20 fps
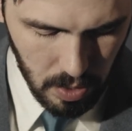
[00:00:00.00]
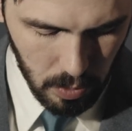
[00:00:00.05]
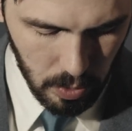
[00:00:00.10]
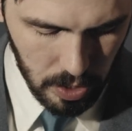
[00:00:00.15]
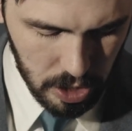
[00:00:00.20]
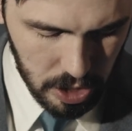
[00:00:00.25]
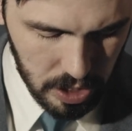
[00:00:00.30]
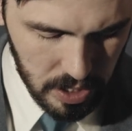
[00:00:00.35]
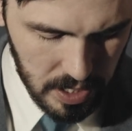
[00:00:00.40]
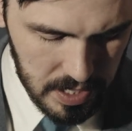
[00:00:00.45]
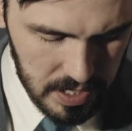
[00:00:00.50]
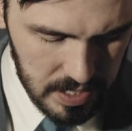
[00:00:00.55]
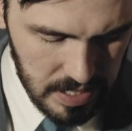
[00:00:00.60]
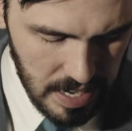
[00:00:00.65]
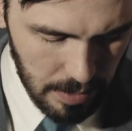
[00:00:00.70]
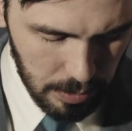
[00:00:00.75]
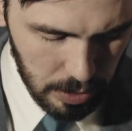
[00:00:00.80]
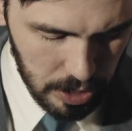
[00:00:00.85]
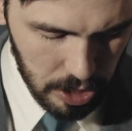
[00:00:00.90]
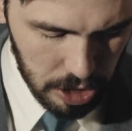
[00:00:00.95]
which
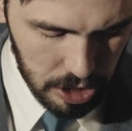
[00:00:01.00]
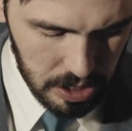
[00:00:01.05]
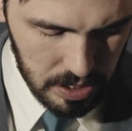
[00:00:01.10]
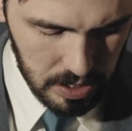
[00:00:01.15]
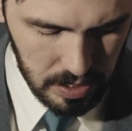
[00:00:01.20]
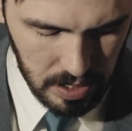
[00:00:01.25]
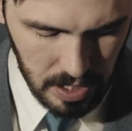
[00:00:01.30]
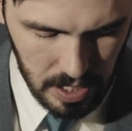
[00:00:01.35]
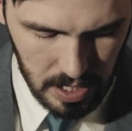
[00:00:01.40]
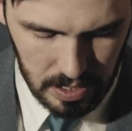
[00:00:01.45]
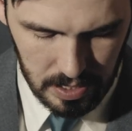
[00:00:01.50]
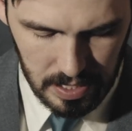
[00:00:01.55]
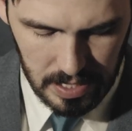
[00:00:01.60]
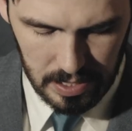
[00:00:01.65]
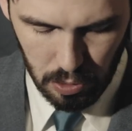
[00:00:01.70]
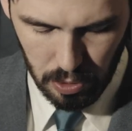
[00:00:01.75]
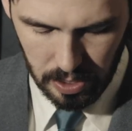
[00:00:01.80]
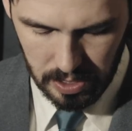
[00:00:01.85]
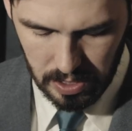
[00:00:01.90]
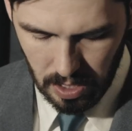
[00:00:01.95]
established the
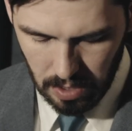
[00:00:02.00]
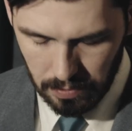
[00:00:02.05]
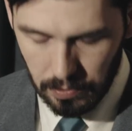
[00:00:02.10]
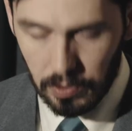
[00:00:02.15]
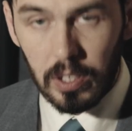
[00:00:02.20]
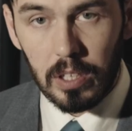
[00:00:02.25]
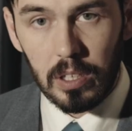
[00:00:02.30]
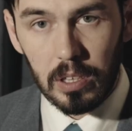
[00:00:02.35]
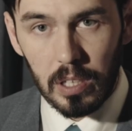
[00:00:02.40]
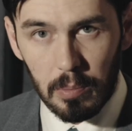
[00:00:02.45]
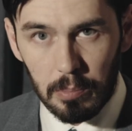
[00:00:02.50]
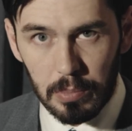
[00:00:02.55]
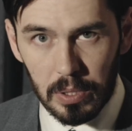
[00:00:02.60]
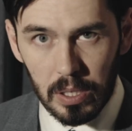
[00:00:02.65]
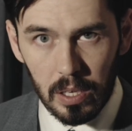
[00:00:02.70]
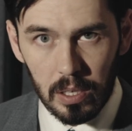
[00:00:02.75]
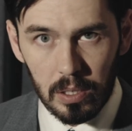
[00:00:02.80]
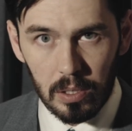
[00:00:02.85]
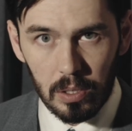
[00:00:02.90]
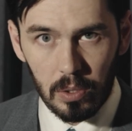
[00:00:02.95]
District of
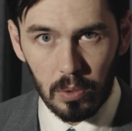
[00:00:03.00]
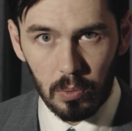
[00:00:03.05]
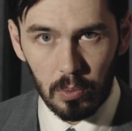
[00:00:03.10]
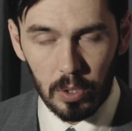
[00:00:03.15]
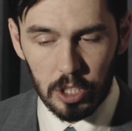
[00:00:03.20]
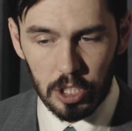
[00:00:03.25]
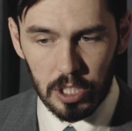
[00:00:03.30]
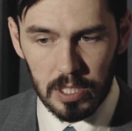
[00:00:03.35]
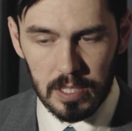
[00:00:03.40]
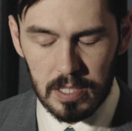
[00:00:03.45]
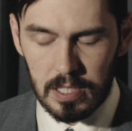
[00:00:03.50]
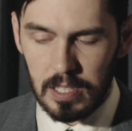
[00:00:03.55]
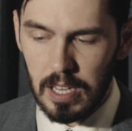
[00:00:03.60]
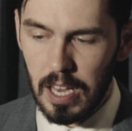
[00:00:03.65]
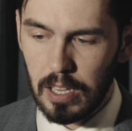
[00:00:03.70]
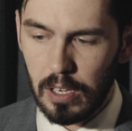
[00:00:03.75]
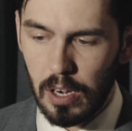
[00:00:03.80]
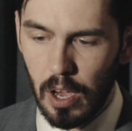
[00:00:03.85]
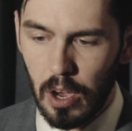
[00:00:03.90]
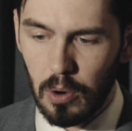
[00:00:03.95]
Columbia, which is
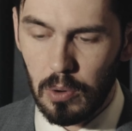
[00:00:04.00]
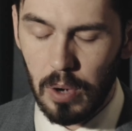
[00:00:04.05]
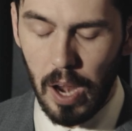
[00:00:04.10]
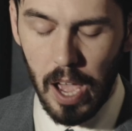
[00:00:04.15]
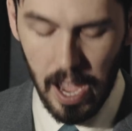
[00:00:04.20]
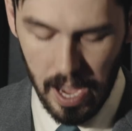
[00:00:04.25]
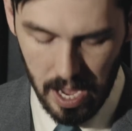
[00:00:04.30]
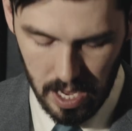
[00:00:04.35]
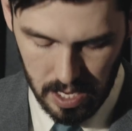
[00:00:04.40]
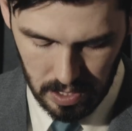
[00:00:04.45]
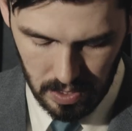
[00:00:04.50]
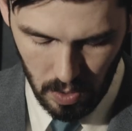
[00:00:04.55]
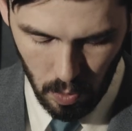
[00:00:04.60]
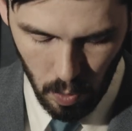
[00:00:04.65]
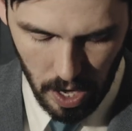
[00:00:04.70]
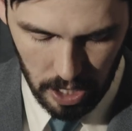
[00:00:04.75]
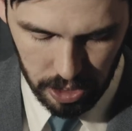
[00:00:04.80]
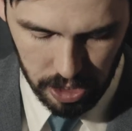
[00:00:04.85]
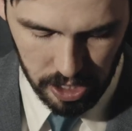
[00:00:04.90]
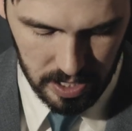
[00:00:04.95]
today known as
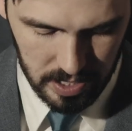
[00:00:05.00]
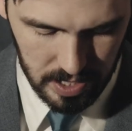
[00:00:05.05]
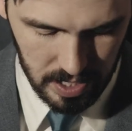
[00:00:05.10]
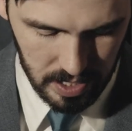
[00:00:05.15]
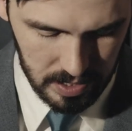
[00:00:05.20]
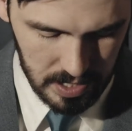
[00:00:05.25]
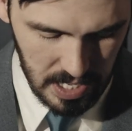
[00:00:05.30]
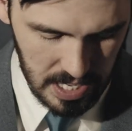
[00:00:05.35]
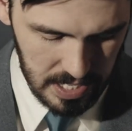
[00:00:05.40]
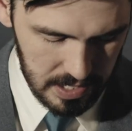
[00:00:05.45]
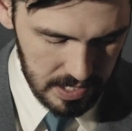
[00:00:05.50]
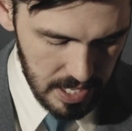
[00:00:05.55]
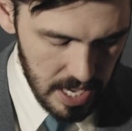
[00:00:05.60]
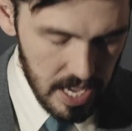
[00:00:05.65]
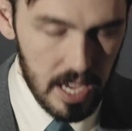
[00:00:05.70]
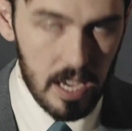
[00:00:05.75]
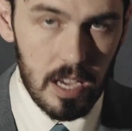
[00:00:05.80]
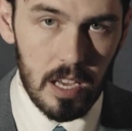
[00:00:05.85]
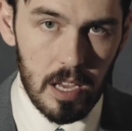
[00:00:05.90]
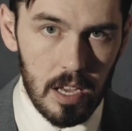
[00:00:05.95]
Washington,
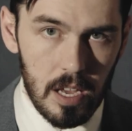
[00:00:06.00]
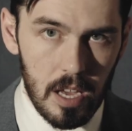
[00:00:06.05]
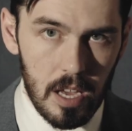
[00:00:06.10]
D.C.,